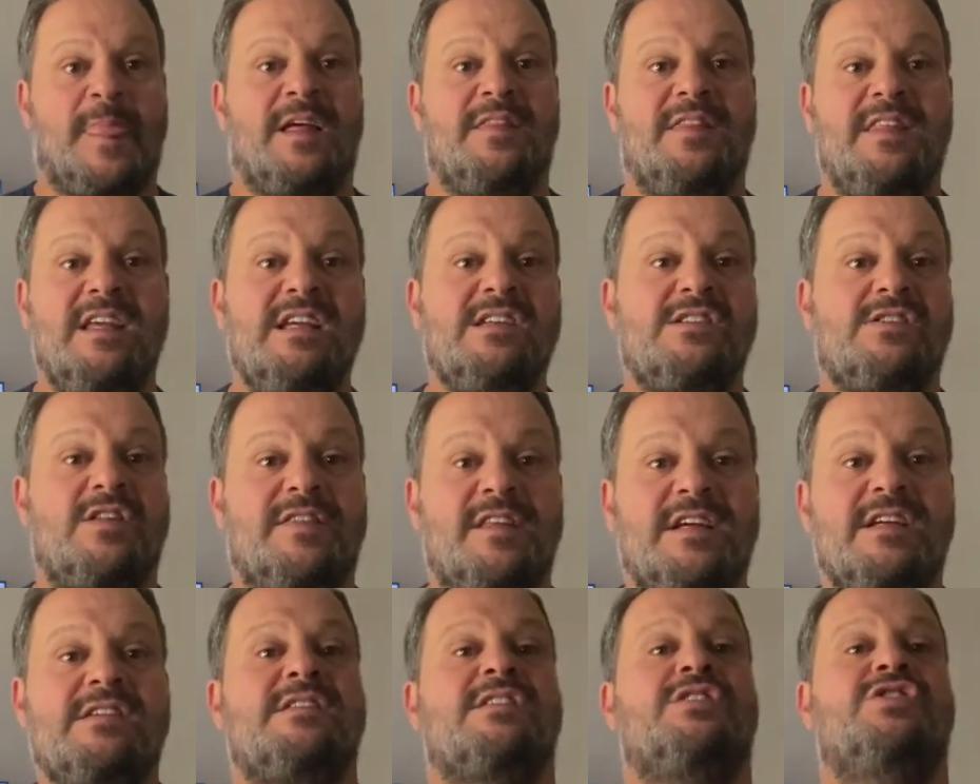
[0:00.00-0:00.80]
These are
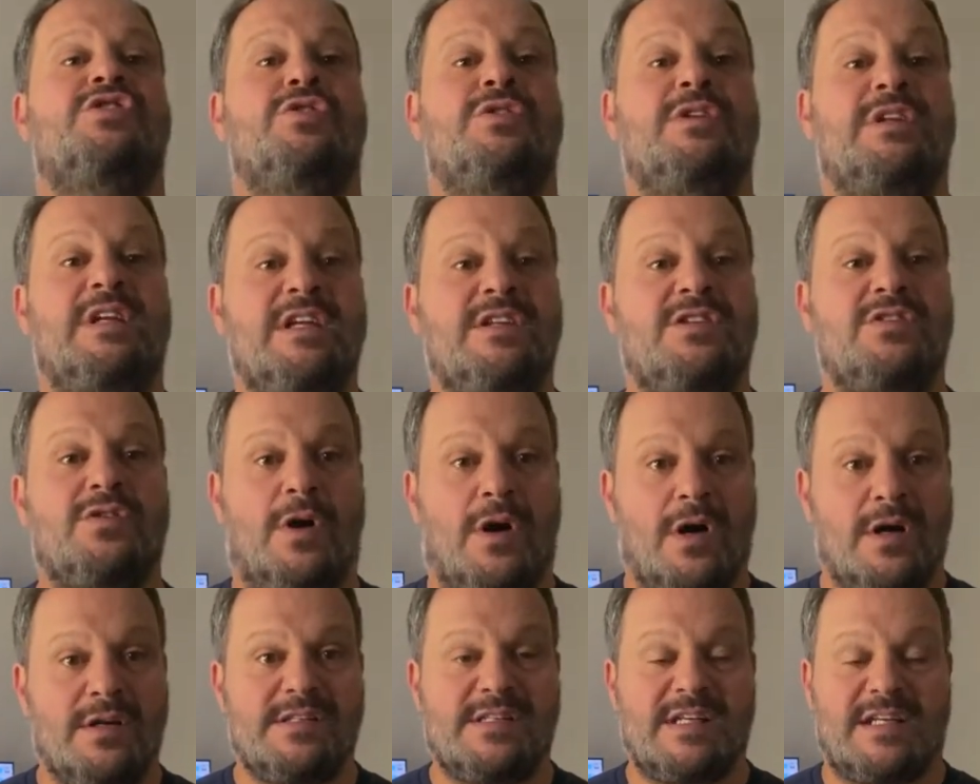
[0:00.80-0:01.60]
things that you need to
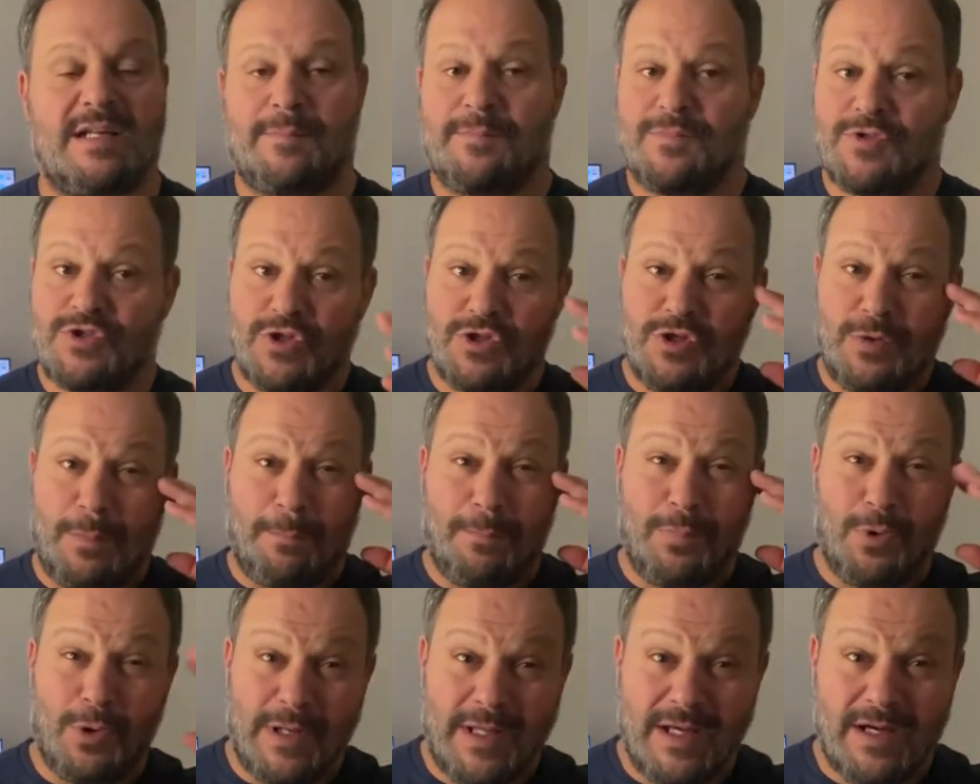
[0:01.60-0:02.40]
answer, and I'm sure you're
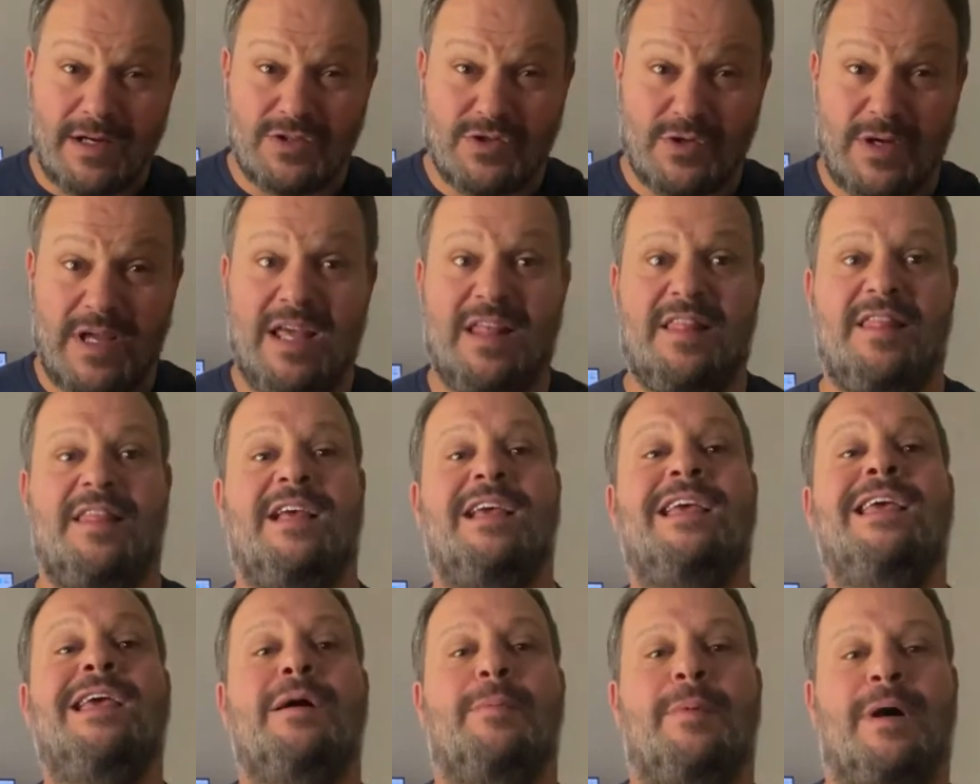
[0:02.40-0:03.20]
pulling out your hair
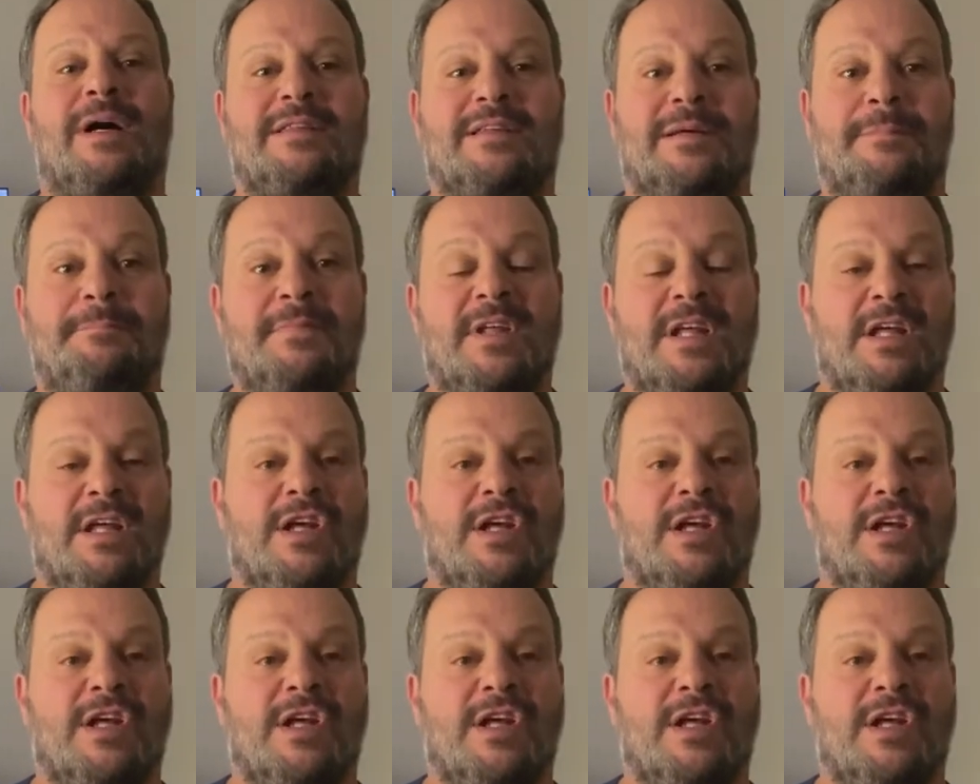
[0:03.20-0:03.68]
thinking about them.